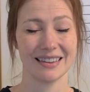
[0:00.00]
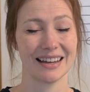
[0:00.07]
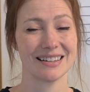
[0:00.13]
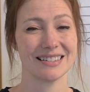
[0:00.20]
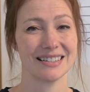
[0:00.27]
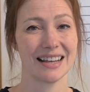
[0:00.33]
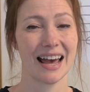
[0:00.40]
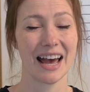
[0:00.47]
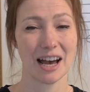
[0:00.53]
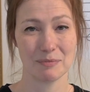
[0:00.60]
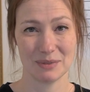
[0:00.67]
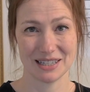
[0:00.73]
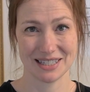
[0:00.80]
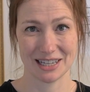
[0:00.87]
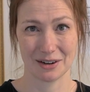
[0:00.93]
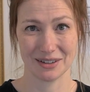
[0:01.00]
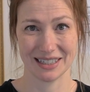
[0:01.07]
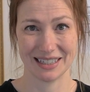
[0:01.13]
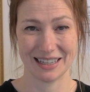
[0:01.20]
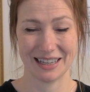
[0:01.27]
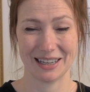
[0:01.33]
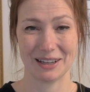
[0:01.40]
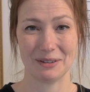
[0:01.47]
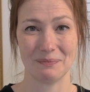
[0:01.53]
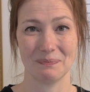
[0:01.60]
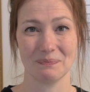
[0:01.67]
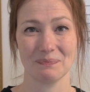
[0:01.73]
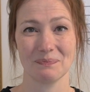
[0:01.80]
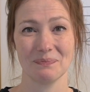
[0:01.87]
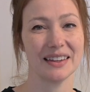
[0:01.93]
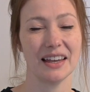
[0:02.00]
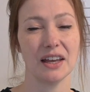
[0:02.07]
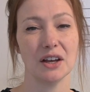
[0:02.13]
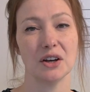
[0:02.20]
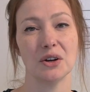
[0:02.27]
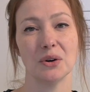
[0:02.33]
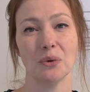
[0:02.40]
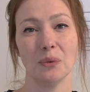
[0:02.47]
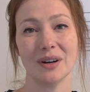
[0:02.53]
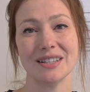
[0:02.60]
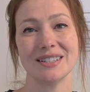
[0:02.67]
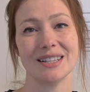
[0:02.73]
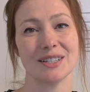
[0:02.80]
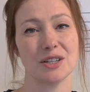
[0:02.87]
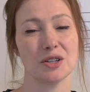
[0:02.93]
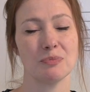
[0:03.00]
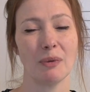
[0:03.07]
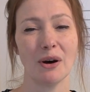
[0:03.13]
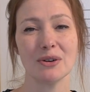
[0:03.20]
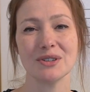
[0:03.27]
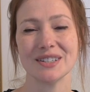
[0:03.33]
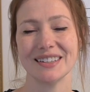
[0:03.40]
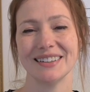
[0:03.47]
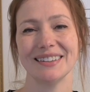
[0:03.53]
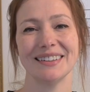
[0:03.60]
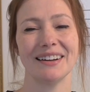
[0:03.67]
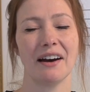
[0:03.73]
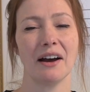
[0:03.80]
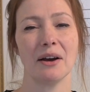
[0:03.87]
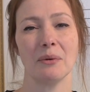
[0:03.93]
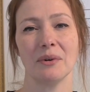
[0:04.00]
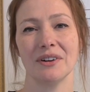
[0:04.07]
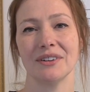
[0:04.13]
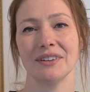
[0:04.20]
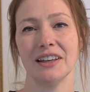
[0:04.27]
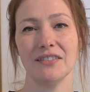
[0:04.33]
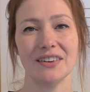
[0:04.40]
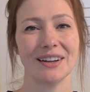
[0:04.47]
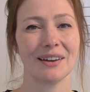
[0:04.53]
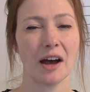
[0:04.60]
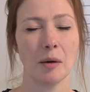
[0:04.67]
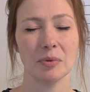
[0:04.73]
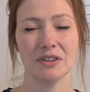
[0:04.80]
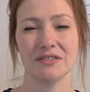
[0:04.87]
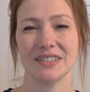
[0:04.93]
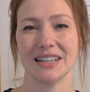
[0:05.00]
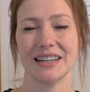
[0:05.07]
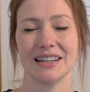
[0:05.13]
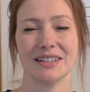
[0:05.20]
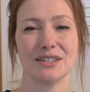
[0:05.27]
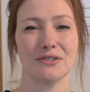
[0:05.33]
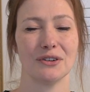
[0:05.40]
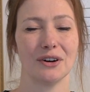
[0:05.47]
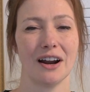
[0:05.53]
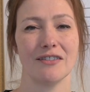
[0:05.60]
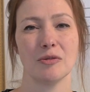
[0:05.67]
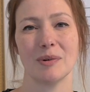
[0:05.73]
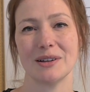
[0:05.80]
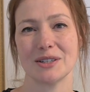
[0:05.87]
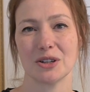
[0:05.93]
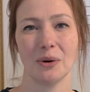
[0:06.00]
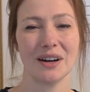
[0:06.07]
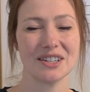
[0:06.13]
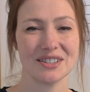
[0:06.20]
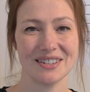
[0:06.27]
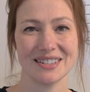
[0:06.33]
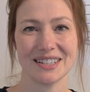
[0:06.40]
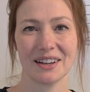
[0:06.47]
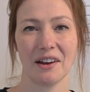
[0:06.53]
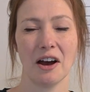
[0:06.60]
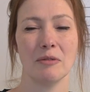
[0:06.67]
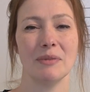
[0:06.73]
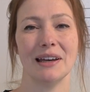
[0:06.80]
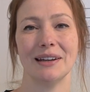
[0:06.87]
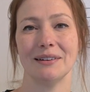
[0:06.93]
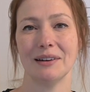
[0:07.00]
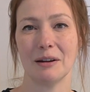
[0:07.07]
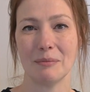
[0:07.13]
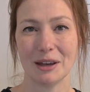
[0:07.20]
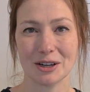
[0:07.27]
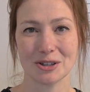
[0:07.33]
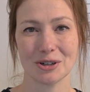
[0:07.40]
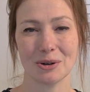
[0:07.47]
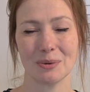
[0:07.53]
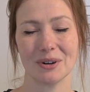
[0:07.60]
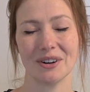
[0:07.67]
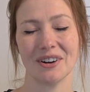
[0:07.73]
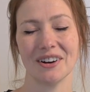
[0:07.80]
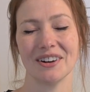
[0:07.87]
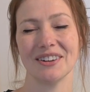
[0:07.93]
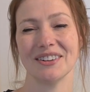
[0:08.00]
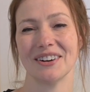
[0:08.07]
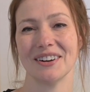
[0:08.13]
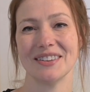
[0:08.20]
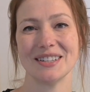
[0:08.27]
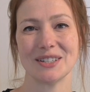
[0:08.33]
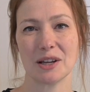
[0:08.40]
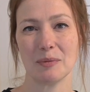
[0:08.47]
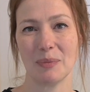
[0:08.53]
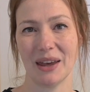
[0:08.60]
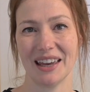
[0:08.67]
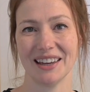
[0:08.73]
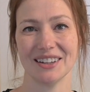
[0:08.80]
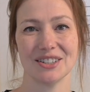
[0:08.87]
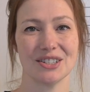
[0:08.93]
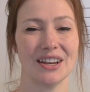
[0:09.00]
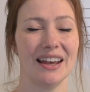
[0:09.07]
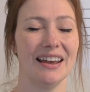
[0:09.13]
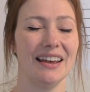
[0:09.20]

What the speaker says: That's the happy sounding key. Once this is posted, I will give it a couple of days for everybody's questions to come in and make sure we're all on the same page.